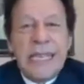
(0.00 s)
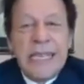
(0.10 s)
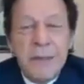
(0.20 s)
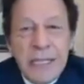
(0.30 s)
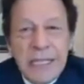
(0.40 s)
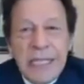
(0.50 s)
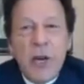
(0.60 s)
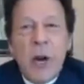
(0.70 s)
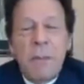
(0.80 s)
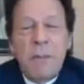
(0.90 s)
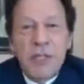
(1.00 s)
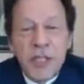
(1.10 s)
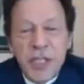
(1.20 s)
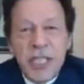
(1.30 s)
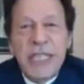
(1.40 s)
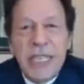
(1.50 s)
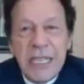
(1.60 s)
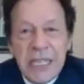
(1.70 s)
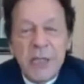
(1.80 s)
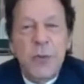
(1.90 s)
Even the opposition
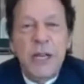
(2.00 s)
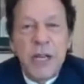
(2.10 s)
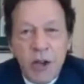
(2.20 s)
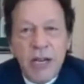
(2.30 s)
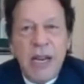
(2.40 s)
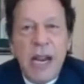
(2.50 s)
leaders were not